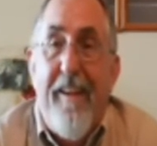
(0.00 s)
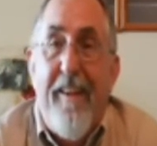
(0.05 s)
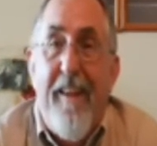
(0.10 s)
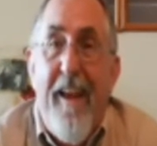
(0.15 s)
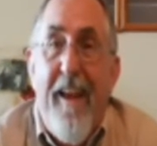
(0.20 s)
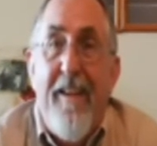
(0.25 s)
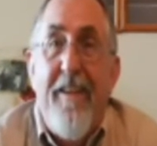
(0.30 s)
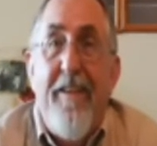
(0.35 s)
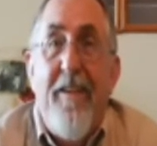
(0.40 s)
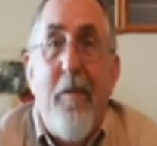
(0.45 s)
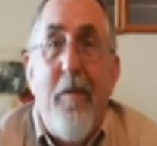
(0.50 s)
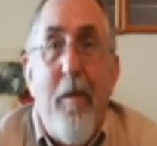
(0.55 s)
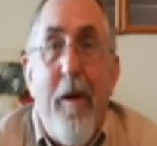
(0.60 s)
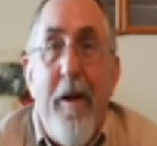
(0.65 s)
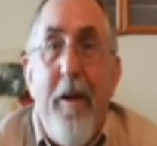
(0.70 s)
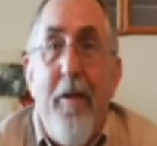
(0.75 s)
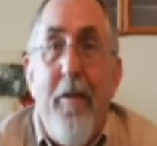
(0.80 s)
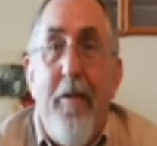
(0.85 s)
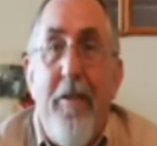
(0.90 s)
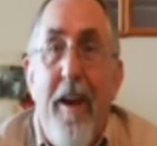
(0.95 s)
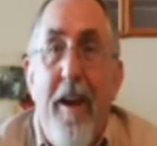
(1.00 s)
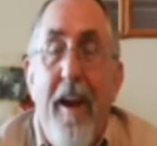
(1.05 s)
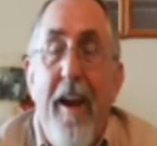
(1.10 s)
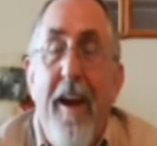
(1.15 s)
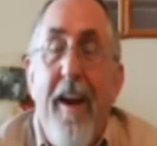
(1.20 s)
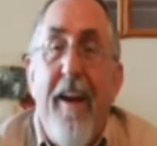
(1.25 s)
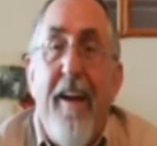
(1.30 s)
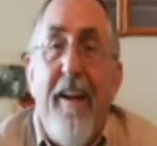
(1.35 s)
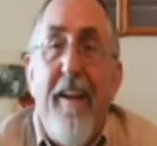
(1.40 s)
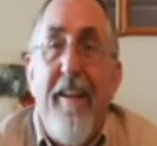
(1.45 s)
that's the way you
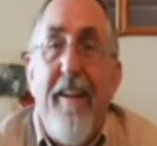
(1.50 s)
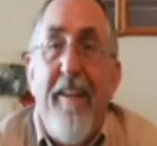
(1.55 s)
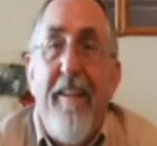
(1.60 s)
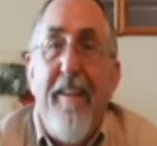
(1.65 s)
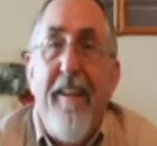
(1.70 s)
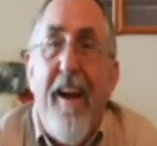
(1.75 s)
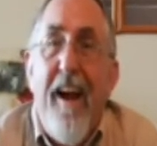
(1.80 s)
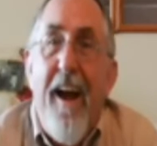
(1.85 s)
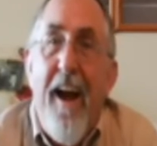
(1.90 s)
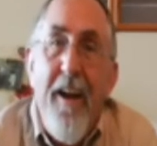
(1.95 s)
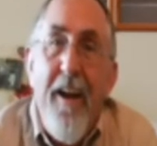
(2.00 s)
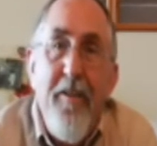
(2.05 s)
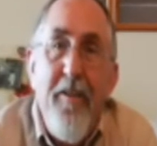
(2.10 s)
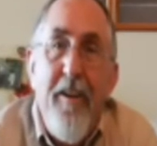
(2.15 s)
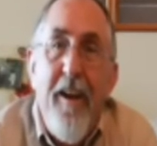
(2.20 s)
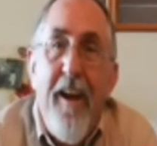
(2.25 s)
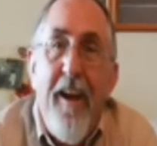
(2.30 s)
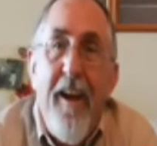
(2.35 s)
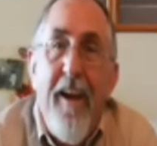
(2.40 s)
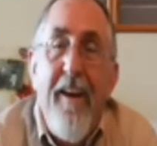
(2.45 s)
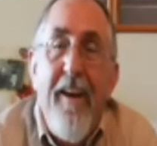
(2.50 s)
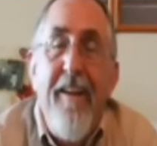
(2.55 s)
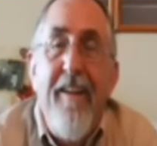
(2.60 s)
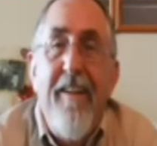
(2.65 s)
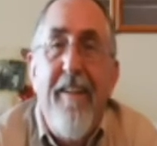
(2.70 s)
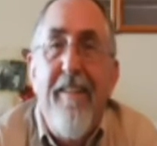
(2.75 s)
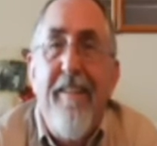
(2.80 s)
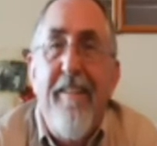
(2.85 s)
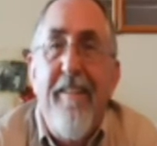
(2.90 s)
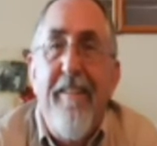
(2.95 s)
say, I said,
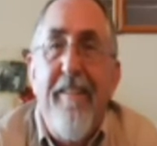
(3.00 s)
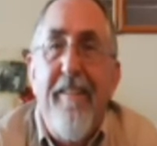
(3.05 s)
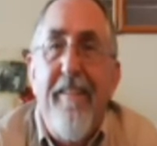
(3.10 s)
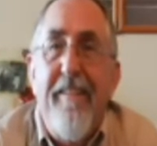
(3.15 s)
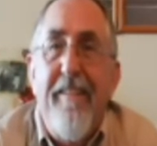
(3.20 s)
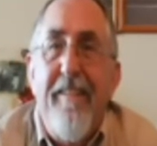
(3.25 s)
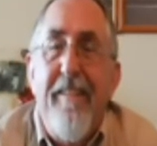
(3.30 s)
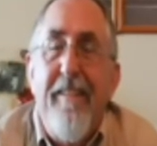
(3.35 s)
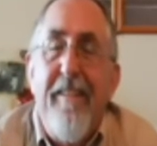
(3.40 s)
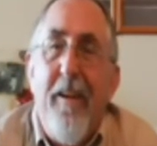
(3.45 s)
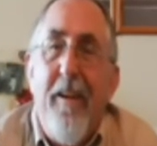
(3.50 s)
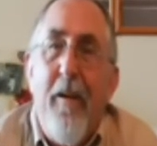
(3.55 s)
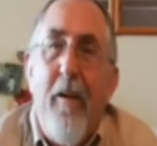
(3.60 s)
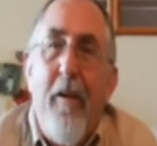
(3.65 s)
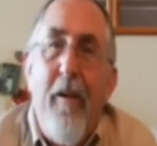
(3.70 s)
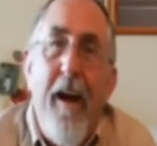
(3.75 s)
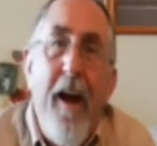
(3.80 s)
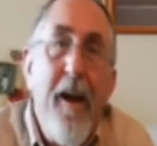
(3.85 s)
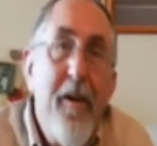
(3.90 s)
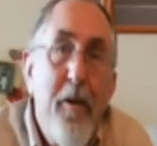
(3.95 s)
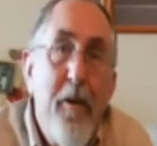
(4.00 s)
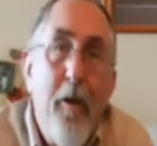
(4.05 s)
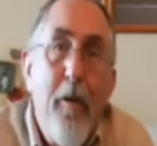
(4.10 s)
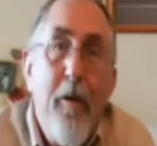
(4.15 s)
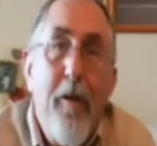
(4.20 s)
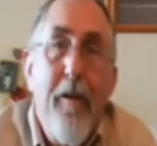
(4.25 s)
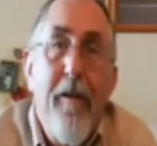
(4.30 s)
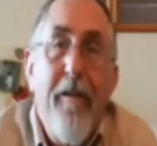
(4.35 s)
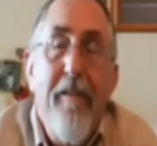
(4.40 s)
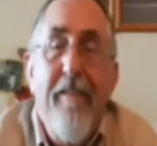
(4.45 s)
or I
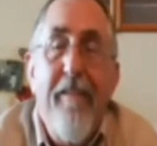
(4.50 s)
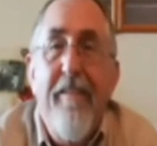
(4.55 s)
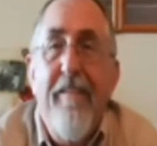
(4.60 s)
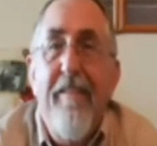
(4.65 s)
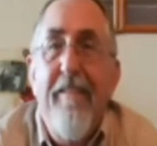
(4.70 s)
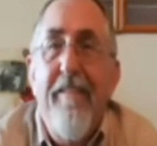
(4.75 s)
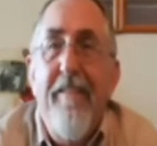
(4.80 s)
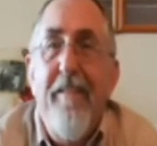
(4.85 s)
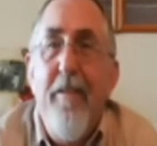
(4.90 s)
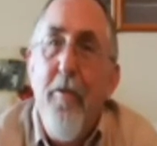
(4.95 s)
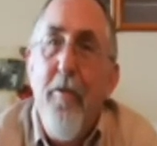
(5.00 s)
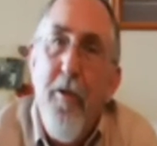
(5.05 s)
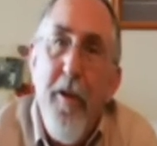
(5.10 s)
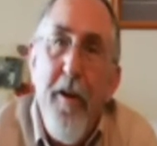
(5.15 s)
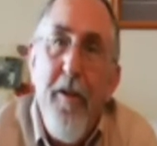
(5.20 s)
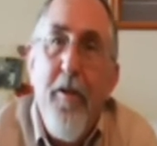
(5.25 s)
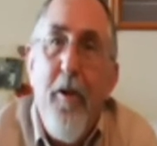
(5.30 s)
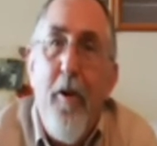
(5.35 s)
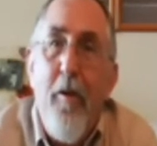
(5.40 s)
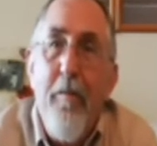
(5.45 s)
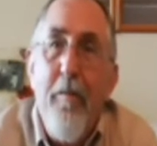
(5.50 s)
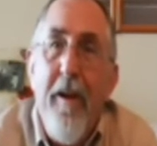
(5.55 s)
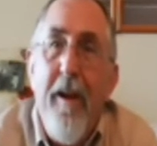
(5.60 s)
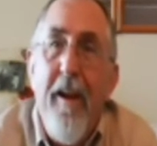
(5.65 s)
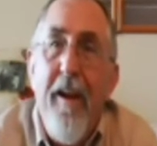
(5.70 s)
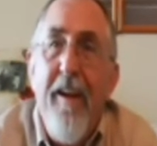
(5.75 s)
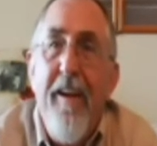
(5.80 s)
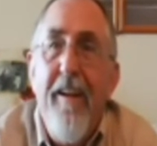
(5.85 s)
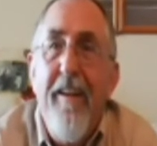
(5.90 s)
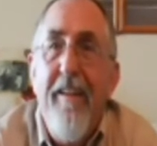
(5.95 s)
told her, she told
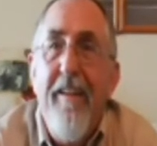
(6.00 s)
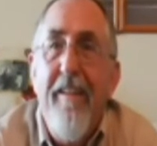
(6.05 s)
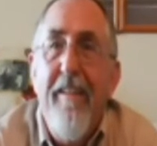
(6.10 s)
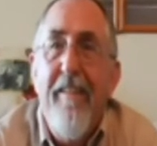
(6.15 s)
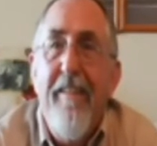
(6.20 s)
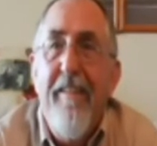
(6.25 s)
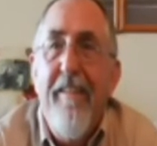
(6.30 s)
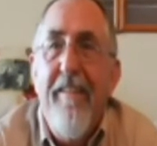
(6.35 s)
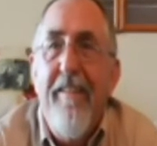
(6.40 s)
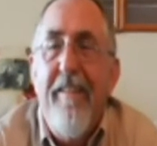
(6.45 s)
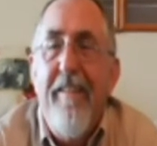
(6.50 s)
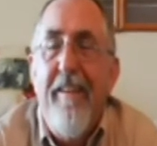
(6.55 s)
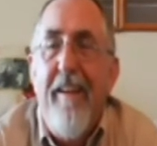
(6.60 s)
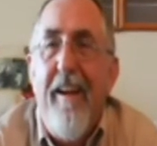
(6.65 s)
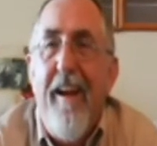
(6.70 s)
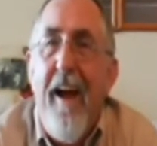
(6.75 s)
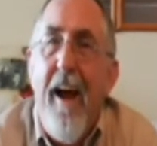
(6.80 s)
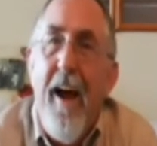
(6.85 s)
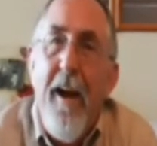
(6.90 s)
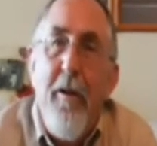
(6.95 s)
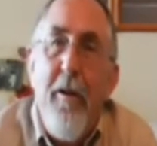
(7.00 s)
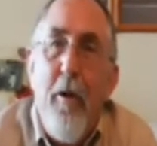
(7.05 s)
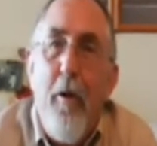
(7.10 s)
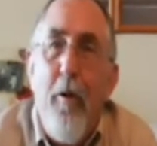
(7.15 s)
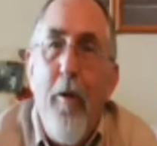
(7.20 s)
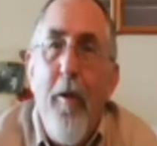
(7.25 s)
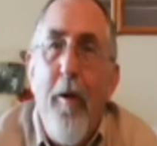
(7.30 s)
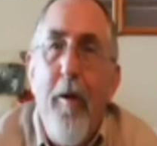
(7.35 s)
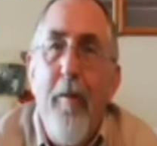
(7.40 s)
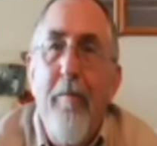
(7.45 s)
me, I
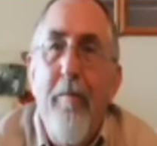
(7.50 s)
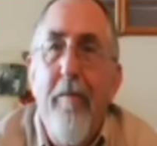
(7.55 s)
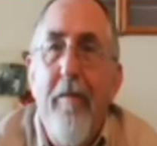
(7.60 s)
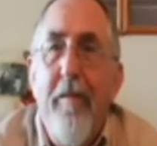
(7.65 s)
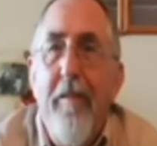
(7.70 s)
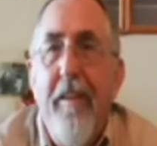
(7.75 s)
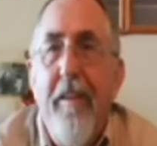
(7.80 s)
told them,